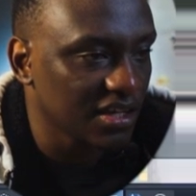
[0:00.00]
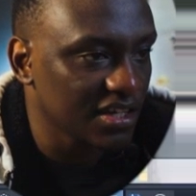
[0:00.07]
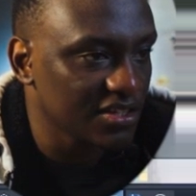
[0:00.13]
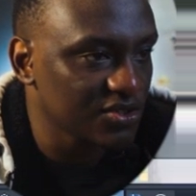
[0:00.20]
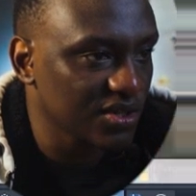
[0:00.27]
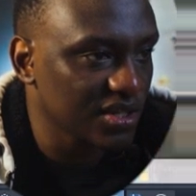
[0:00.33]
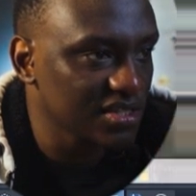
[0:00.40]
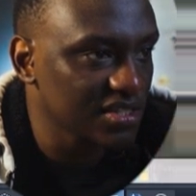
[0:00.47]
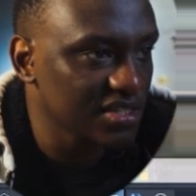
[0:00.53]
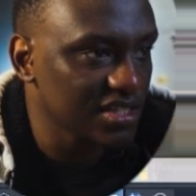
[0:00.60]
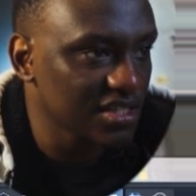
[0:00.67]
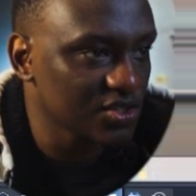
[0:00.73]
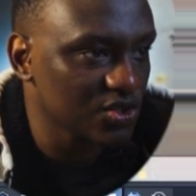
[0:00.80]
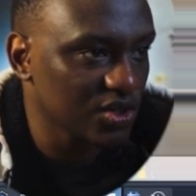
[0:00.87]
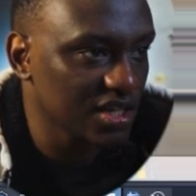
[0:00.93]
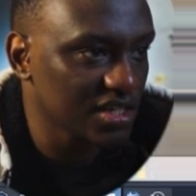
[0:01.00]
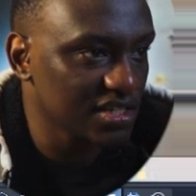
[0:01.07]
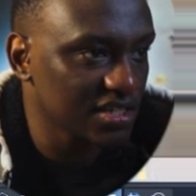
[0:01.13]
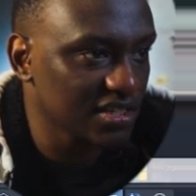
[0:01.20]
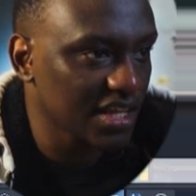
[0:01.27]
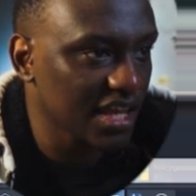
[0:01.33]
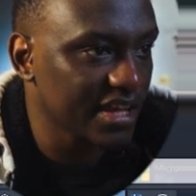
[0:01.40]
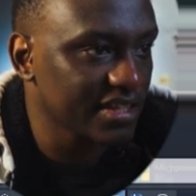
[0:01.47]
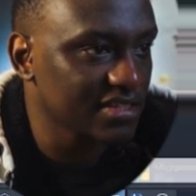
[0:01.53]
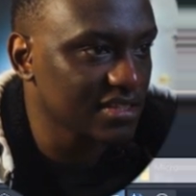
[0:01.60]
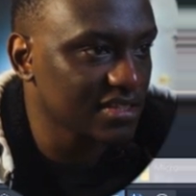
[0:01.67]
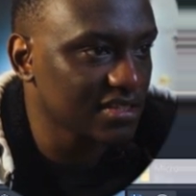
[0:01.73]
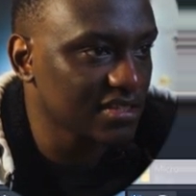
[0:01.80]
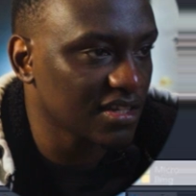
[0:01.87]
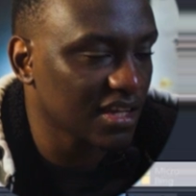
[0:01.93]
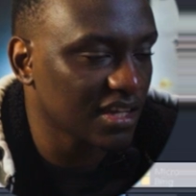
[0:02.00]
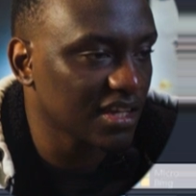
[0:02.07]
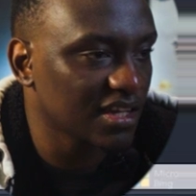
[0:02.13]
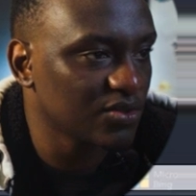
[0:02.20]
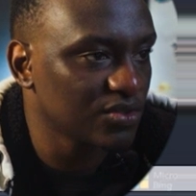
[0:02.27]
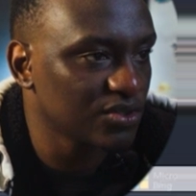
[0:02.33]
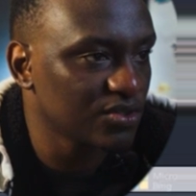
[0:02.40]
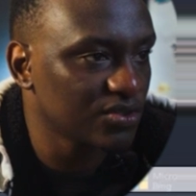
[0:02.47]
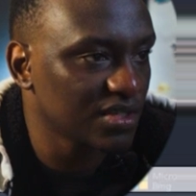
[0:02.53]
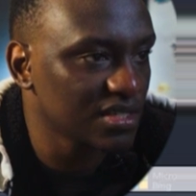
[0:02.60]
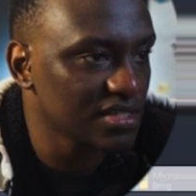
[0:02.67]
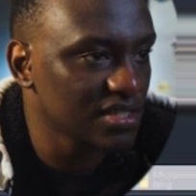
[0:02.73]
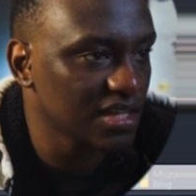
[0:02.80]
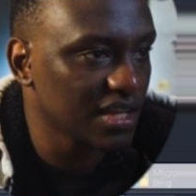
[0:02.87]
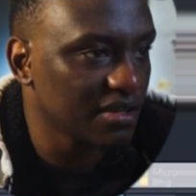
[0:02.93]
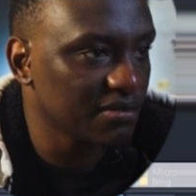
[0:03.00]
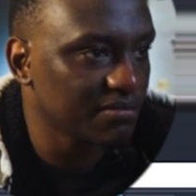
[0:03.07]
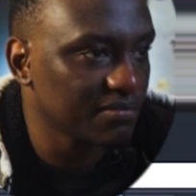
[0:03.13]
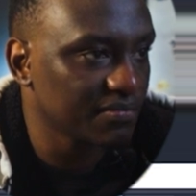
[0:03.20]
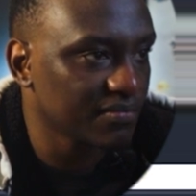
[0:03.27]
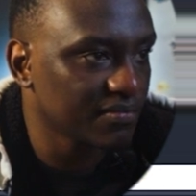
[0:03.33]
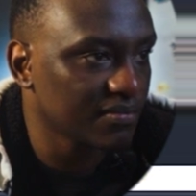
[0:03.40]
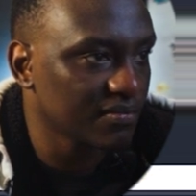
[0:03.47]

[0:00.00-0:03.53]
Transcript: and as you can see it has created that again we do the same